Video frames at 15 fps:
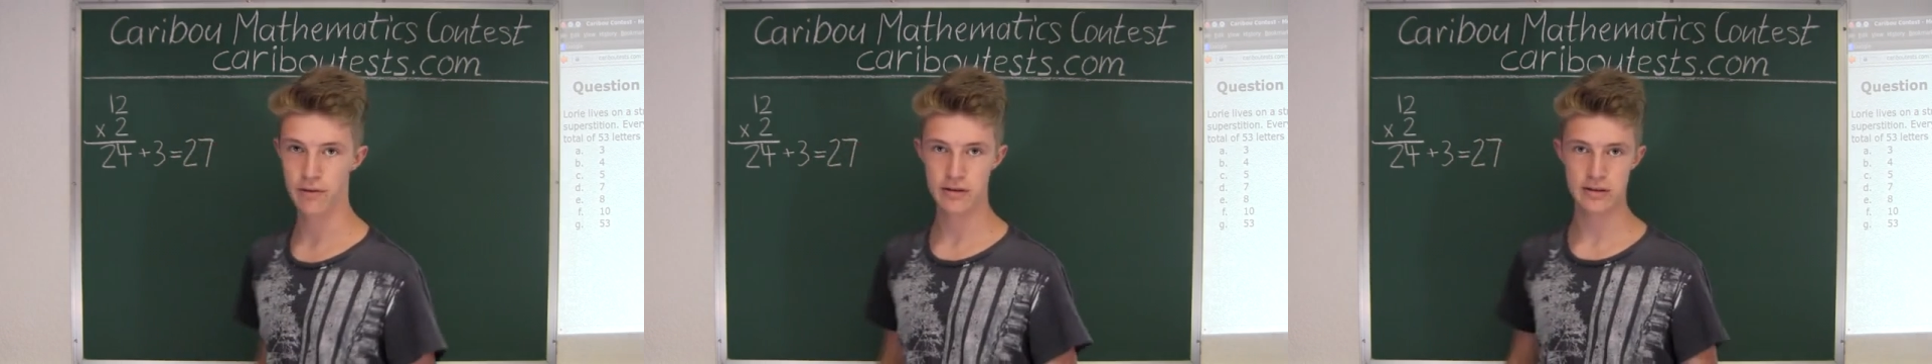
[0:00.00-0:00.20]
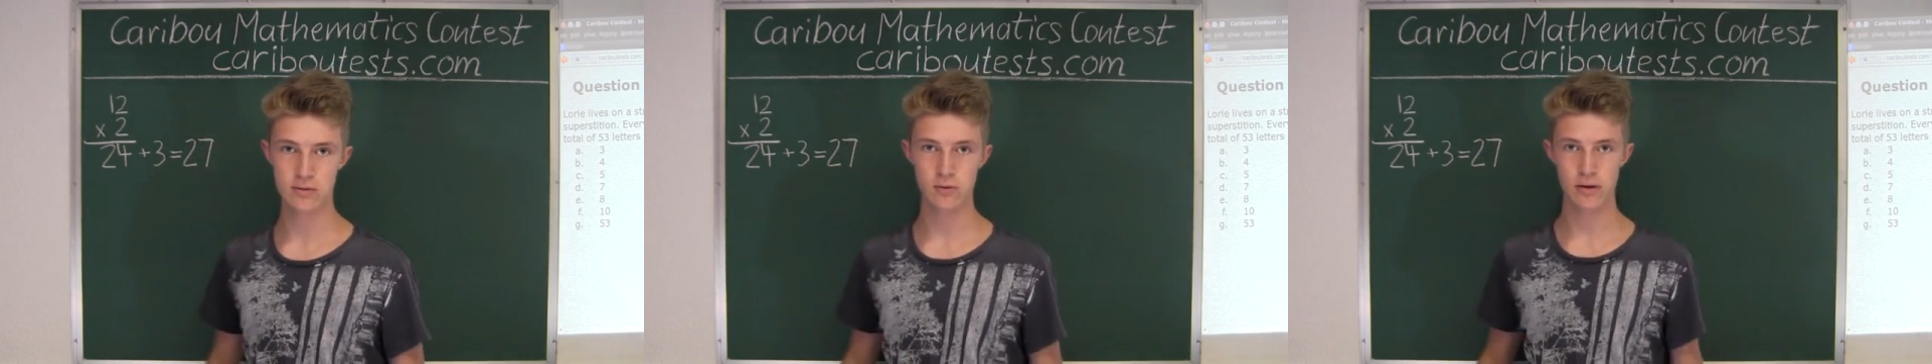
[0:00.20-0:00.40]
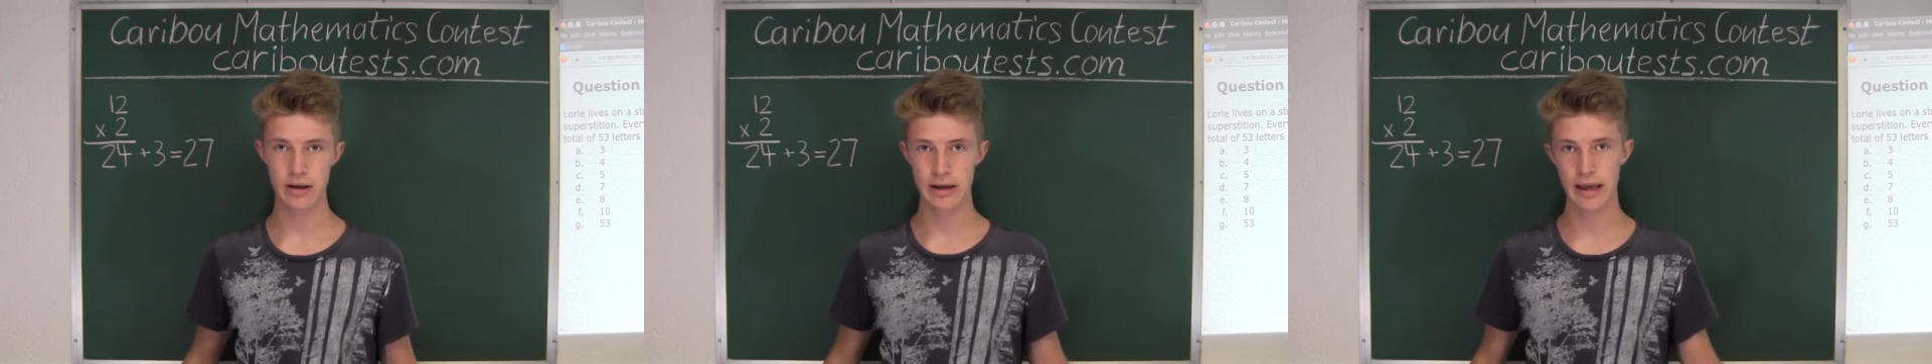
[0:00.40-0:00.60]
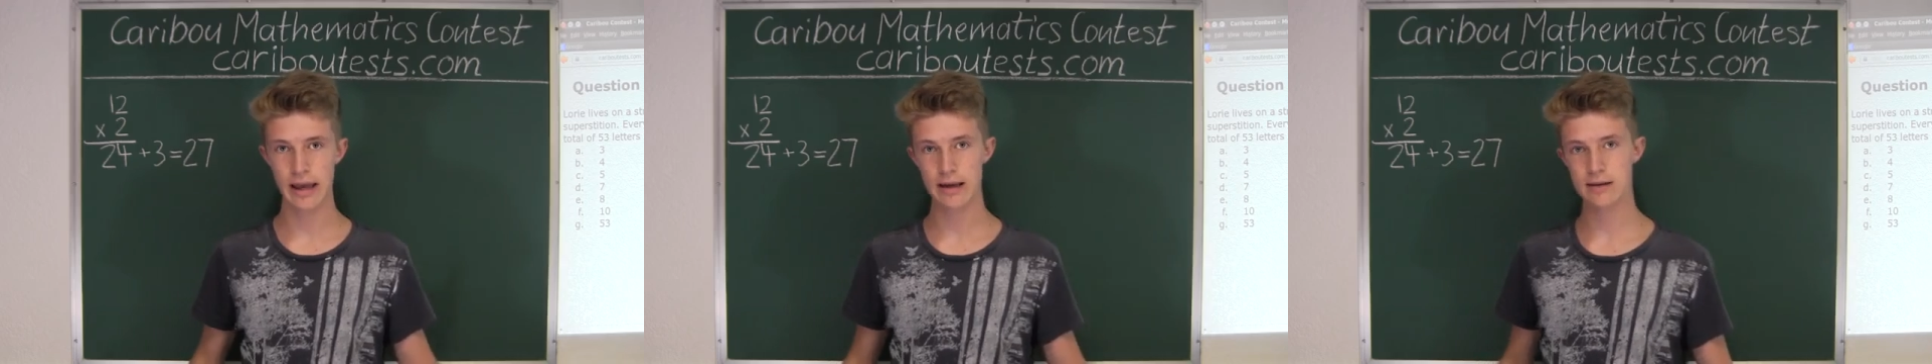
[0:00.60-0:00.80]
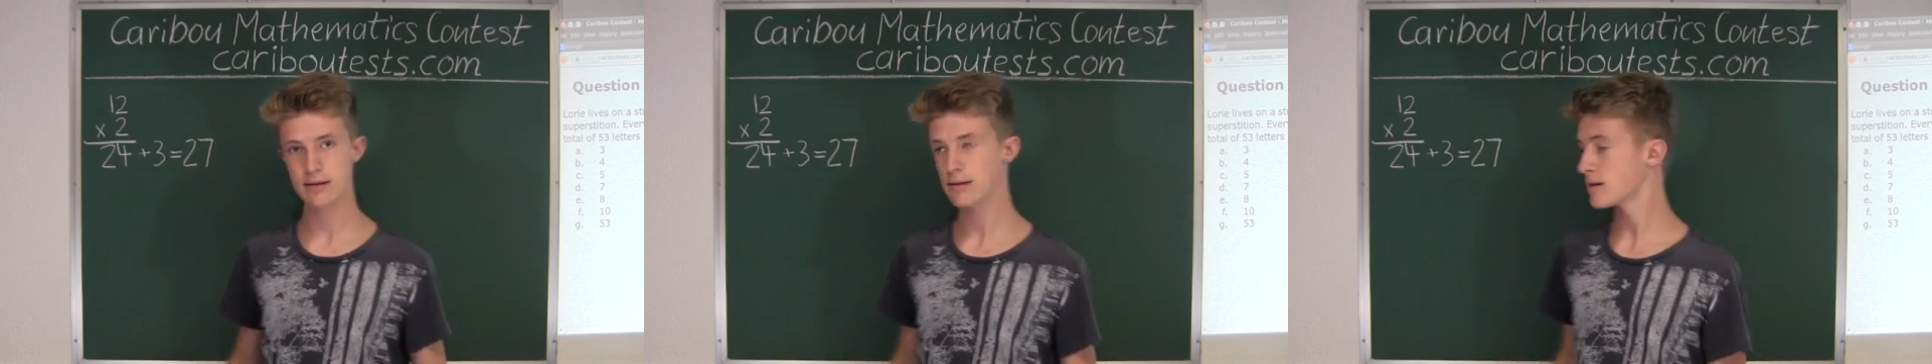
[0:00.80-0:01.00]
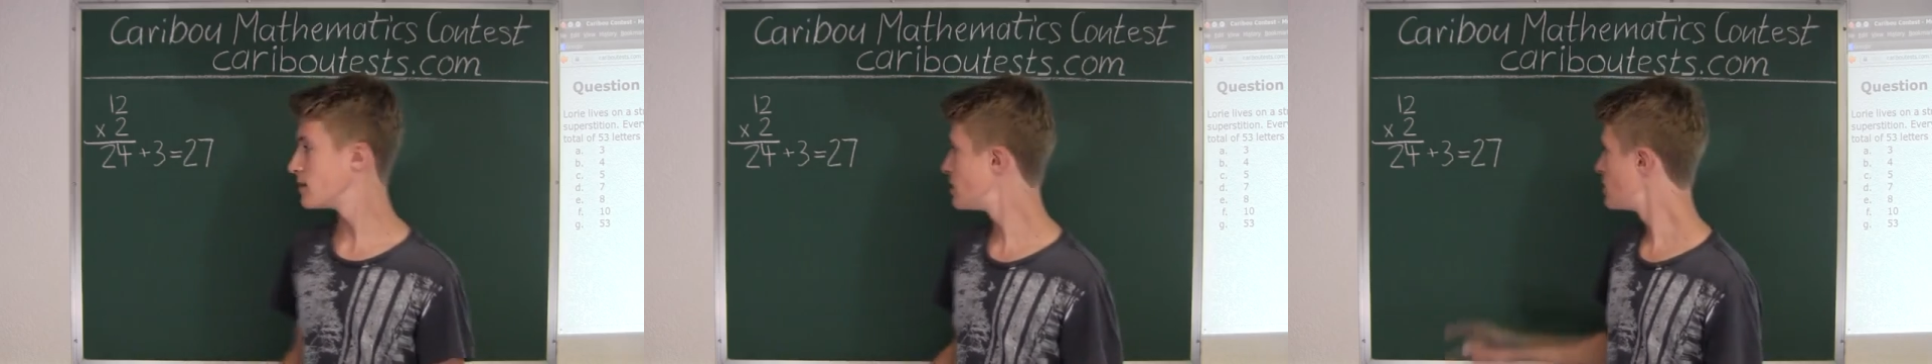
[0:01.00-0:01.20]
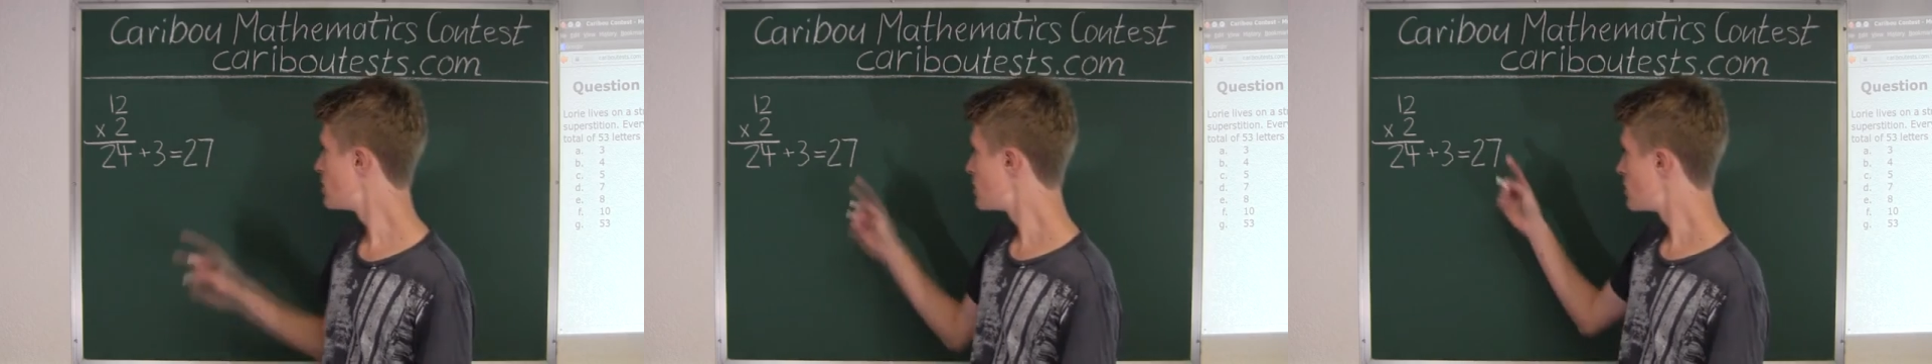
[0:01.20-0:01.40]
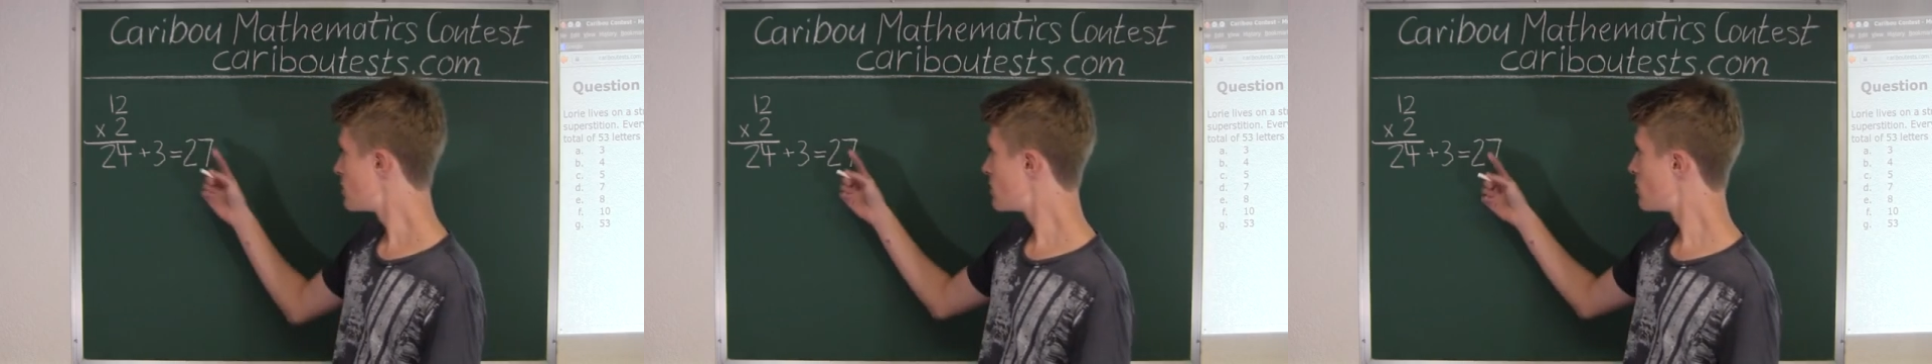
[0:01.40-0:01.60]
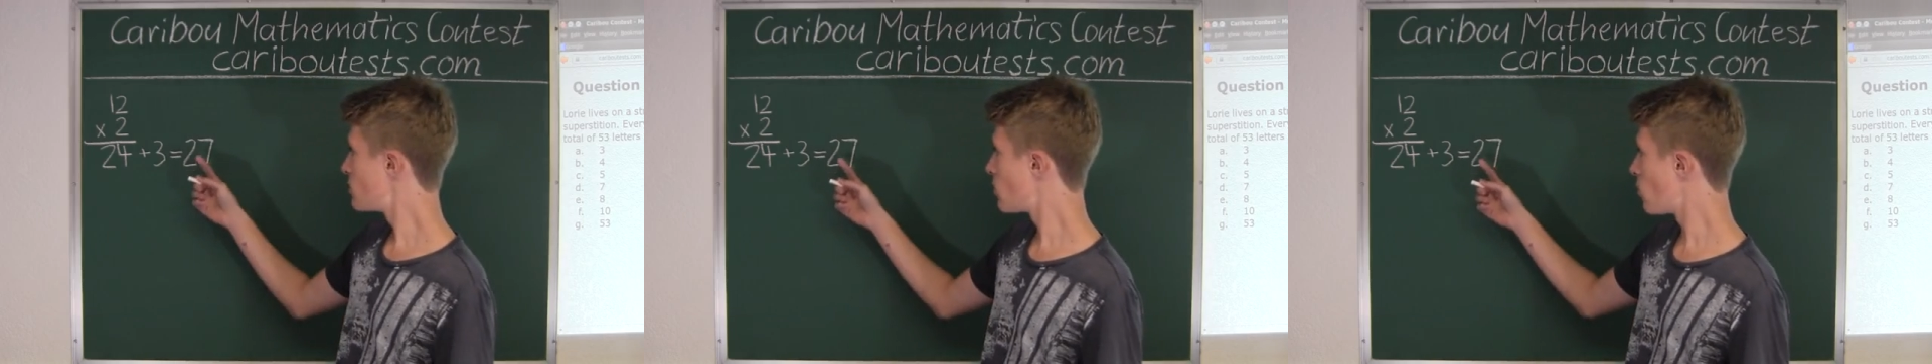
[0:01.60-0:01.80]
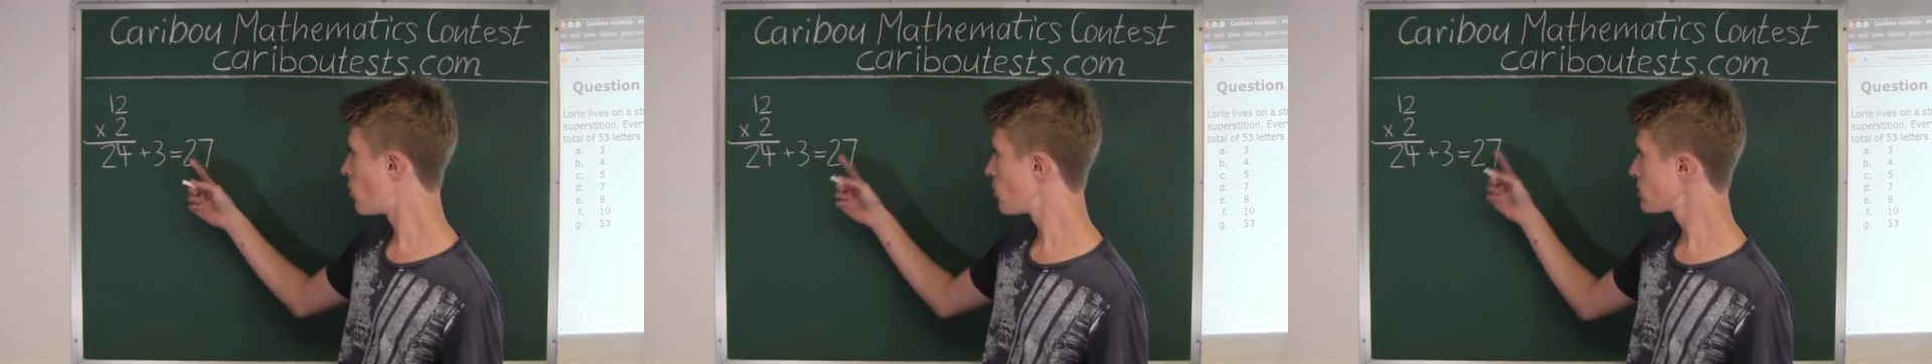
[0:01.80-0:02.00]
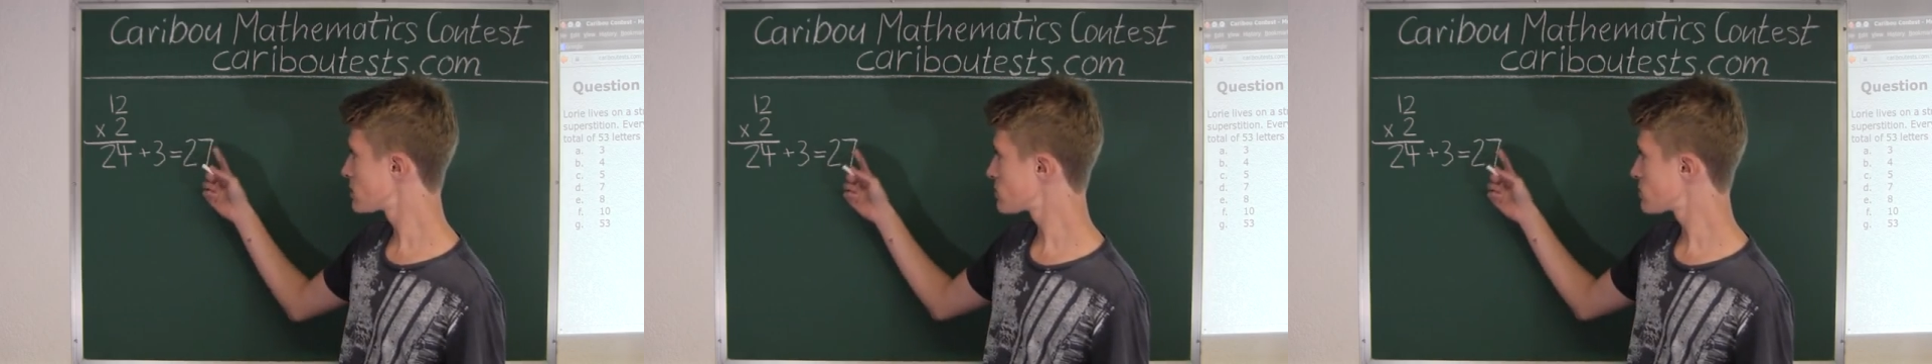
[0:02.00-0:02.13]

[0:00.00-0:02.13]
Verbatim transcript: if this were the case, the whole